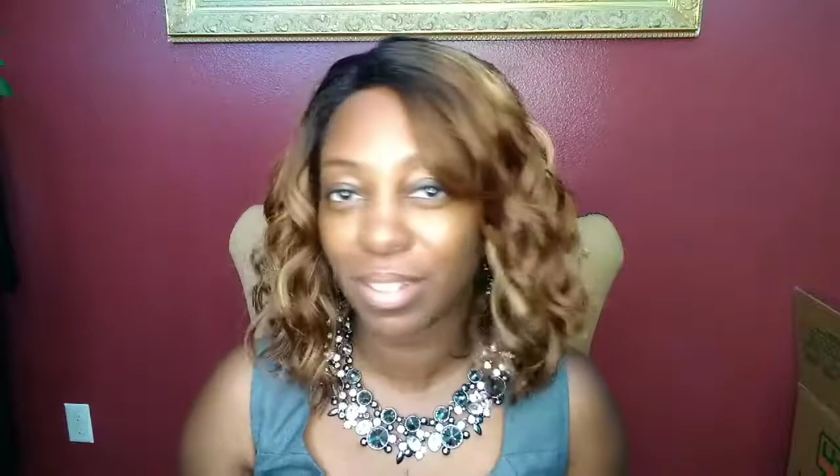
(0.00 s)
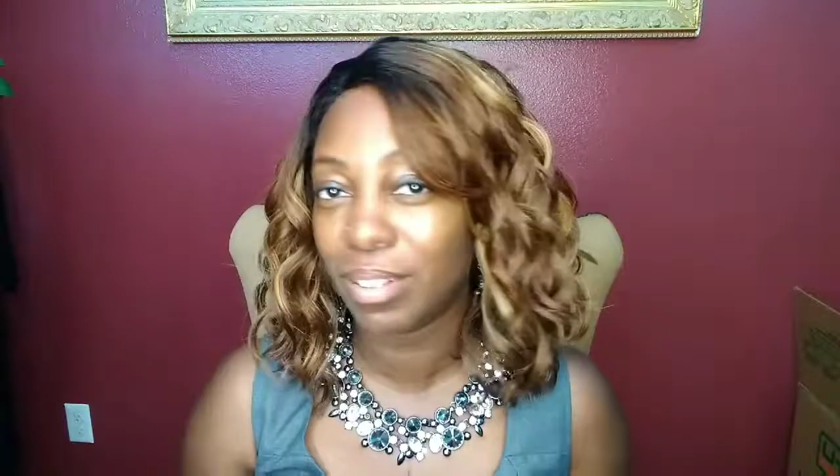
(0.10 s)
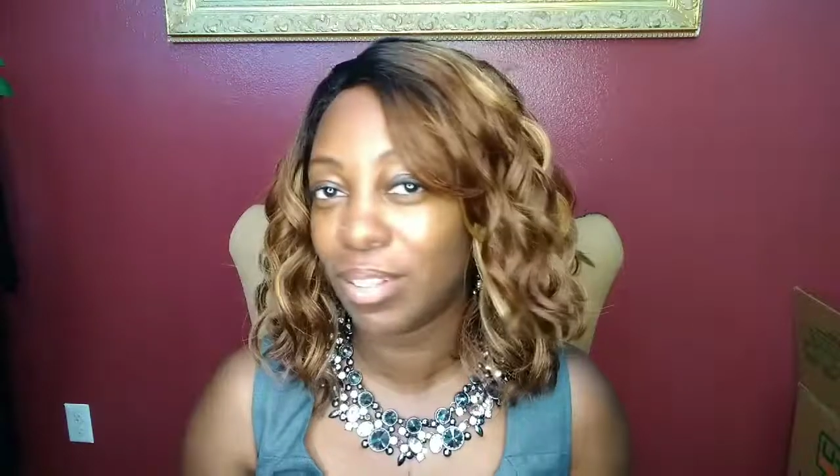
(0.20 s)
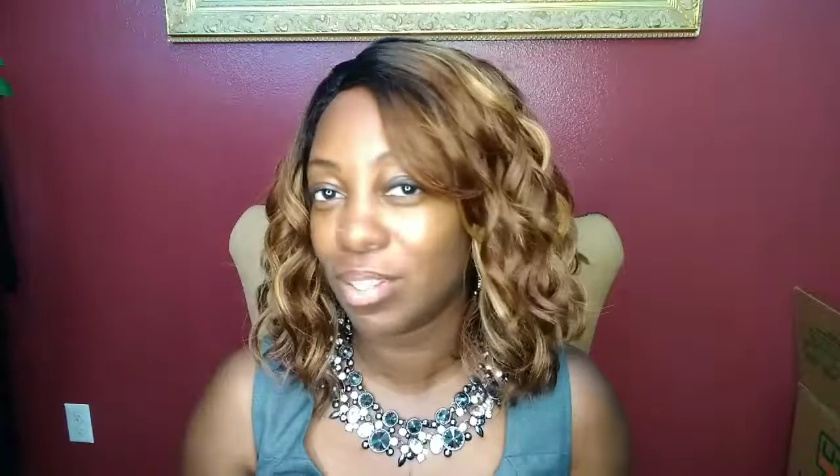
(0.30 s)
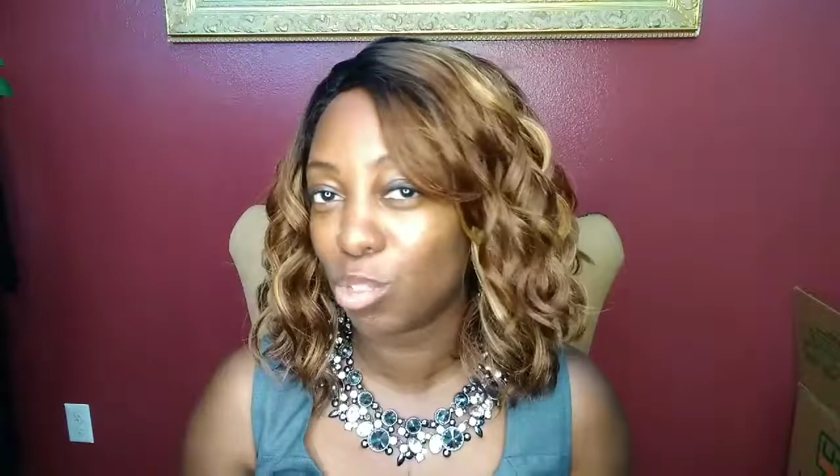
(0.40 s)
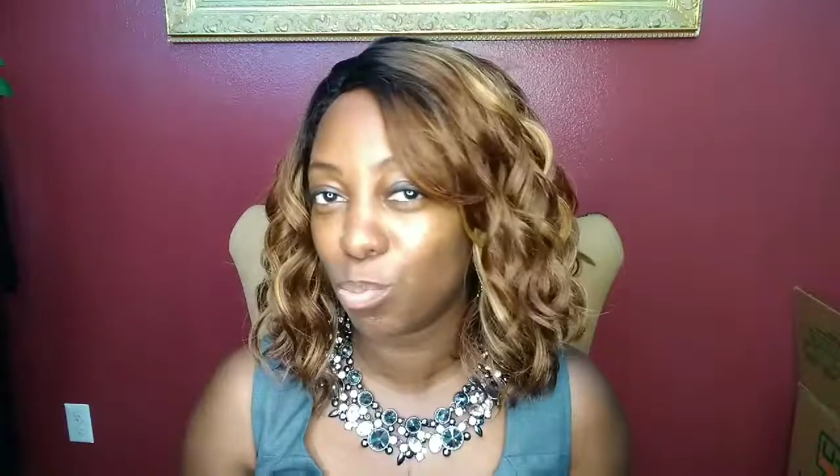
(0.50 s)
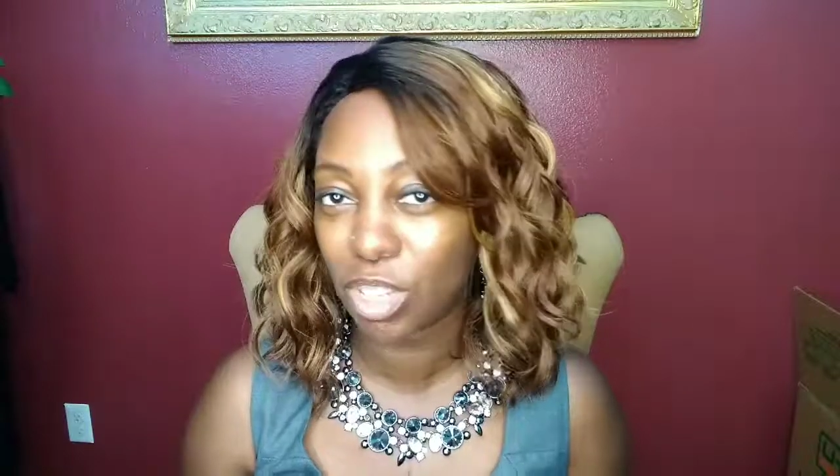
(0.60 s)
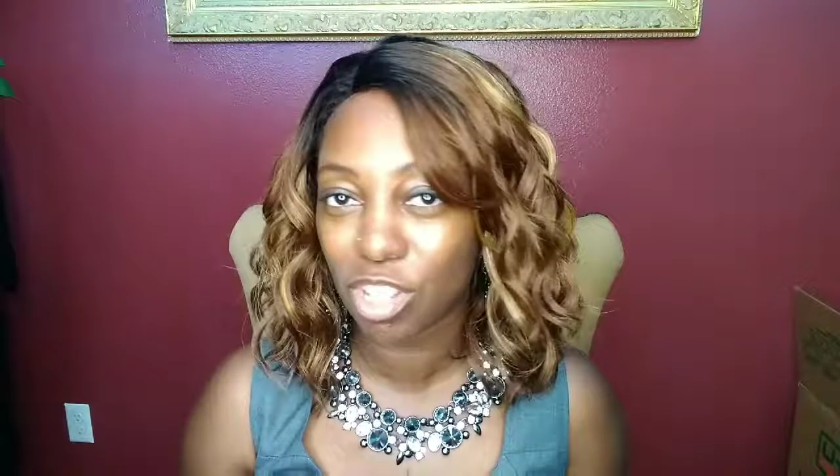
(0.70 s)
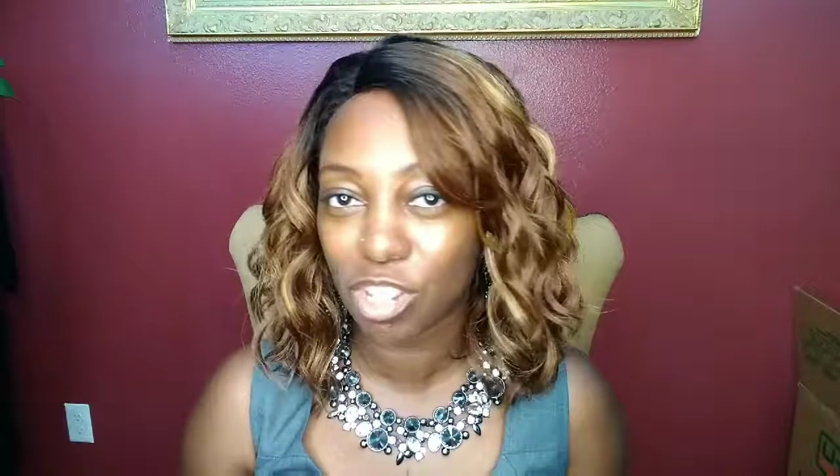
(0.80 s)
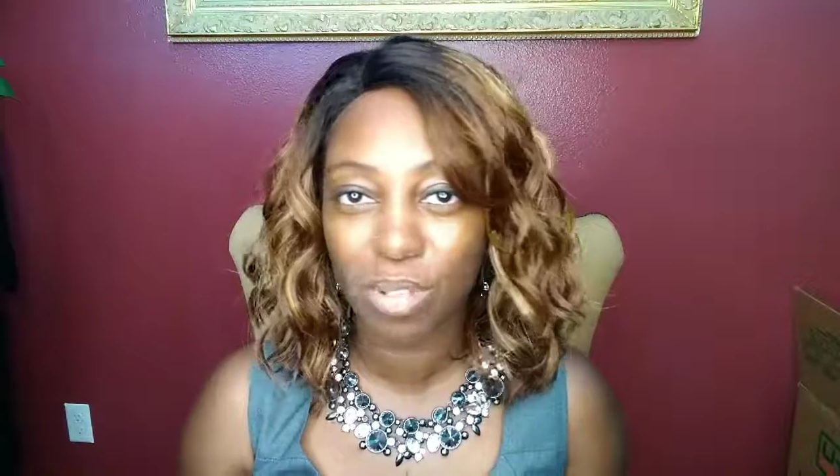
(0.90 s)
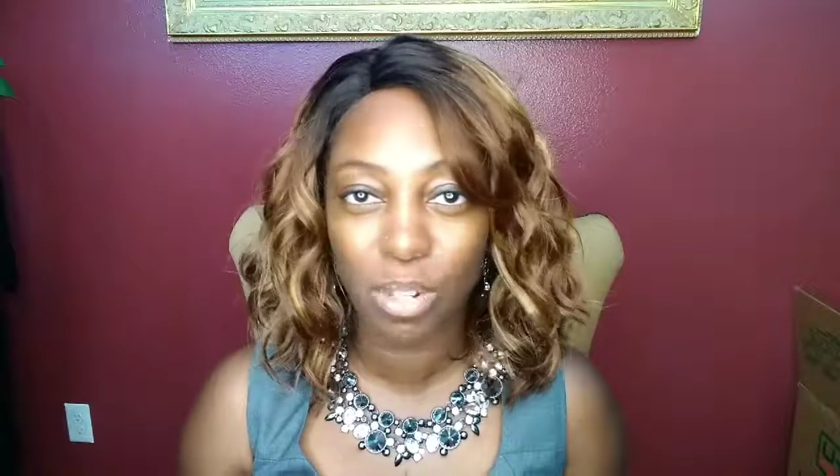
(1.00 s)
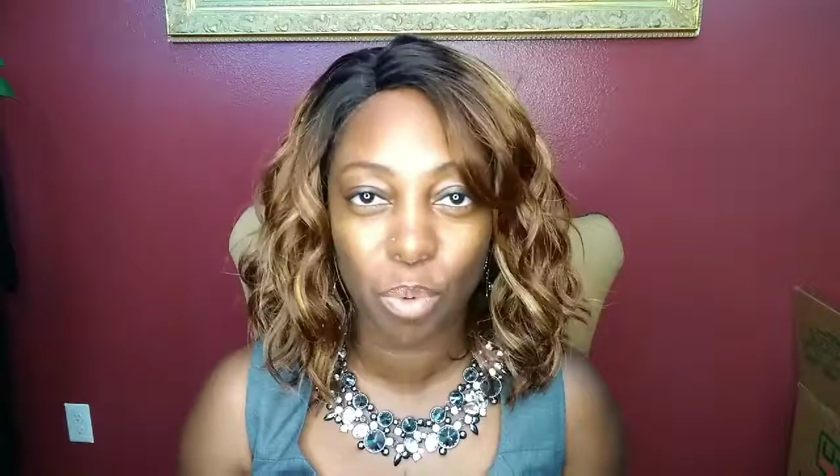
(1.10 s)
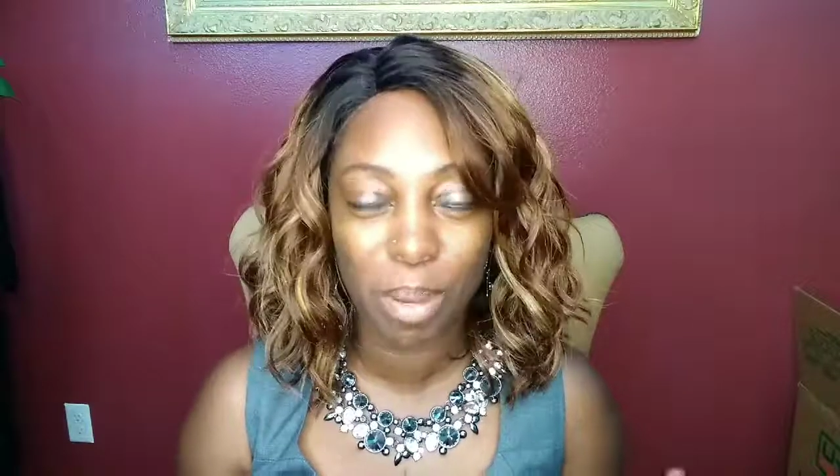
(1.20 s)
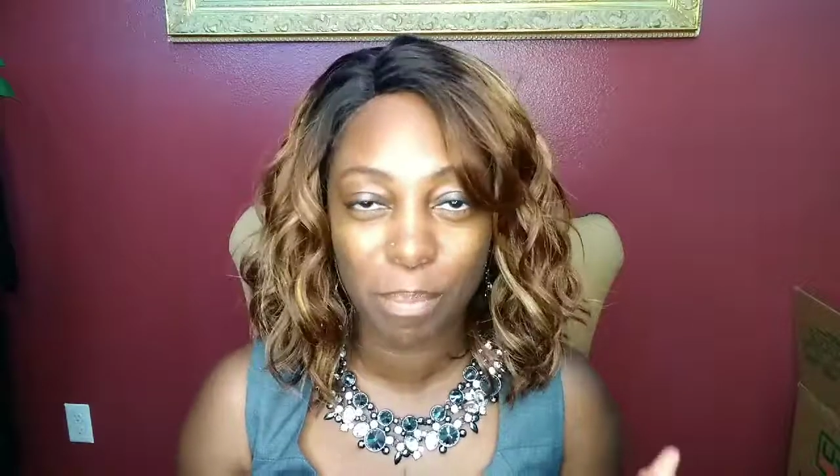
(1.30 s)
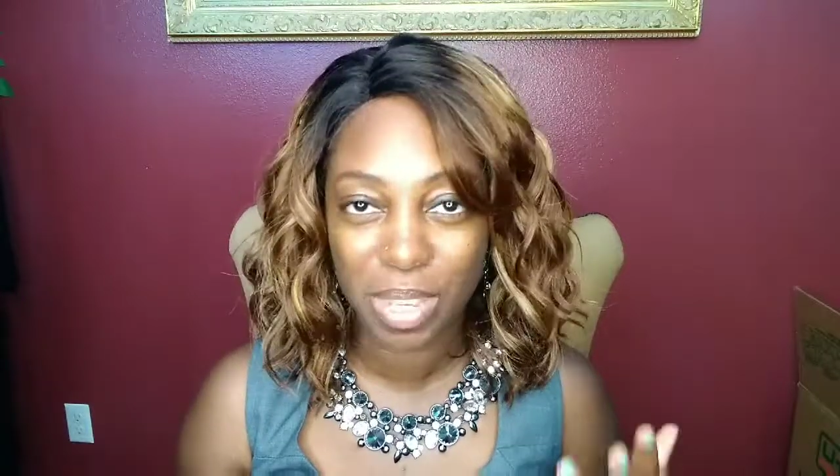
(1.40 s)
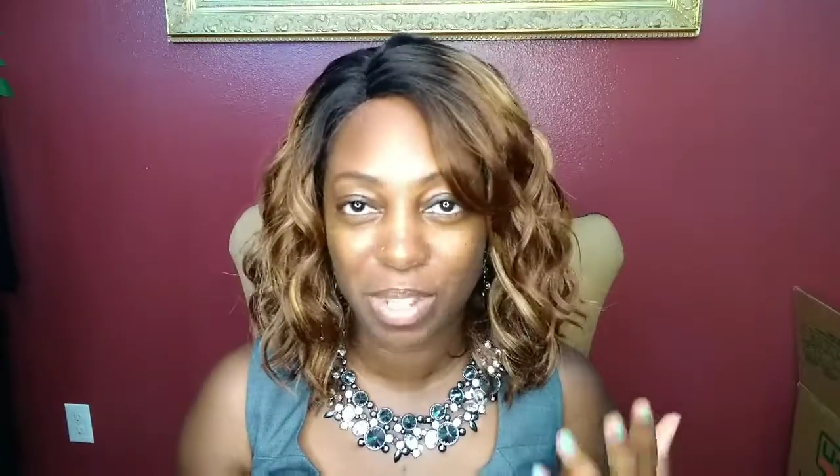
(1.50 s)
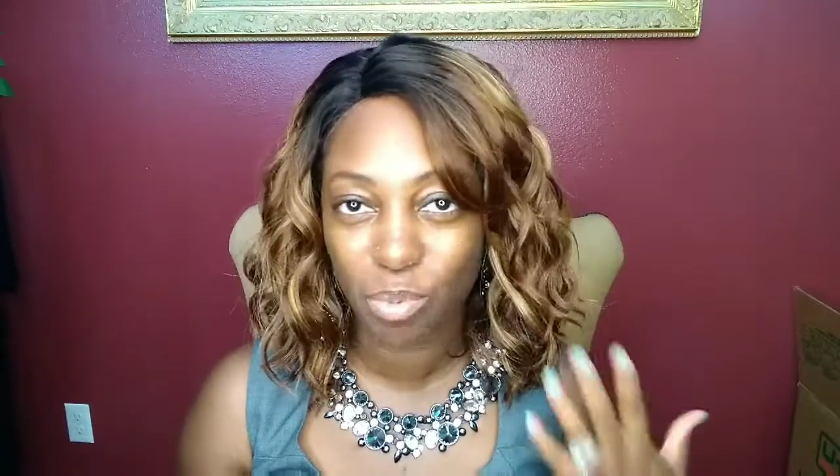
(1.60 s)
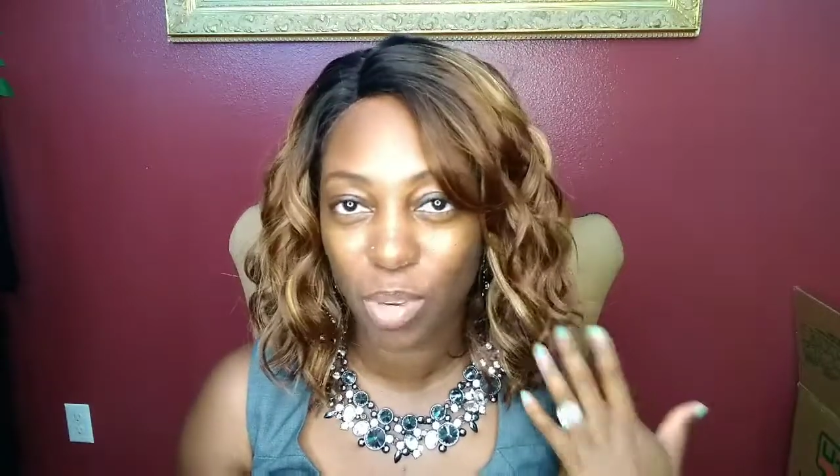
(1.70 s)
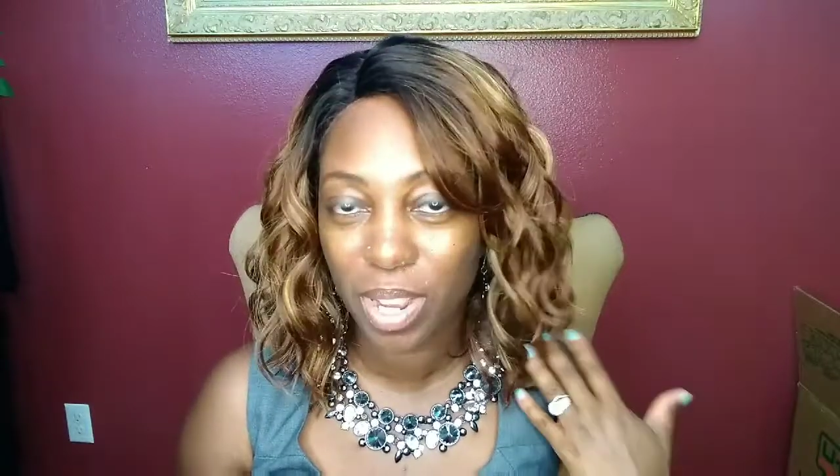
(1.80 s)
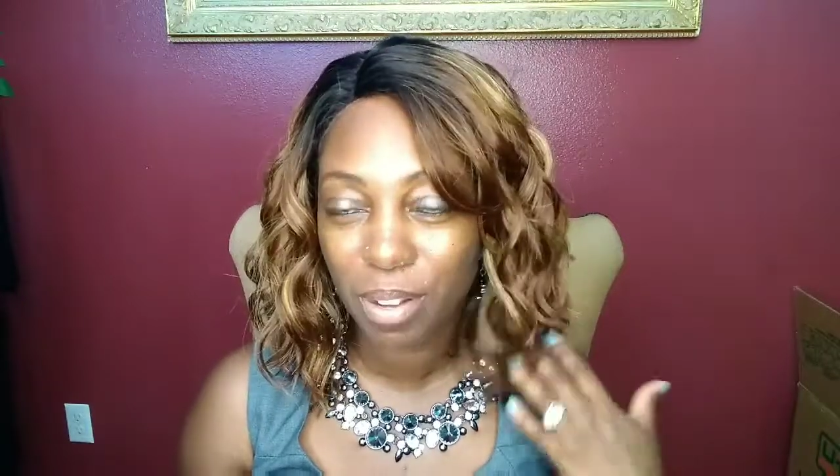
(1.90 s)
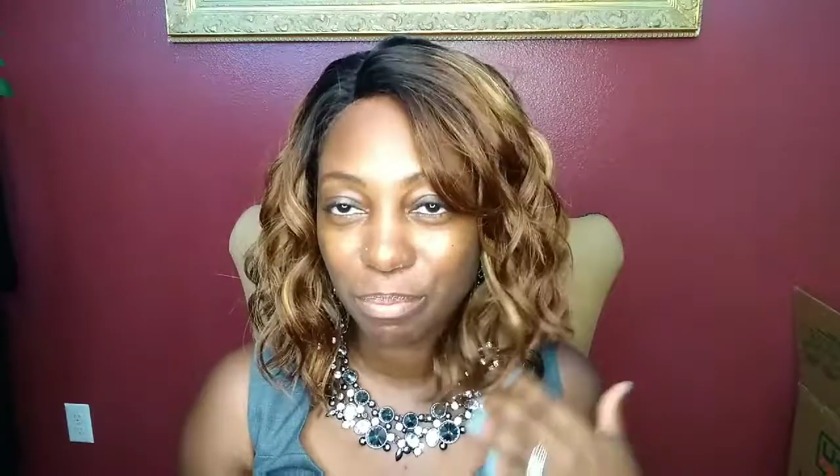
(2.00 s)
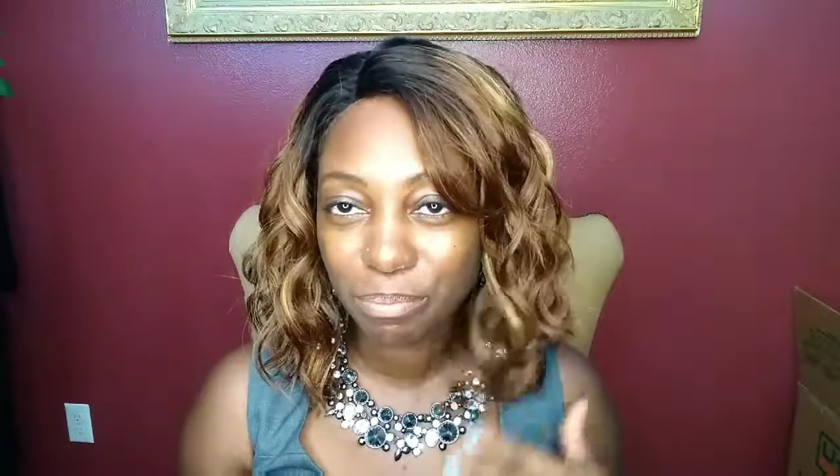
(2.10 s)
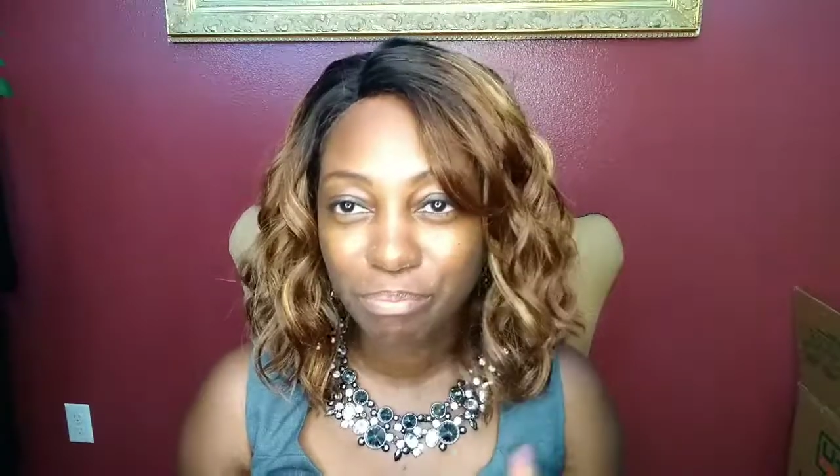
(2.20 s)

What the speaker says: it'll look super cute in 1B as well.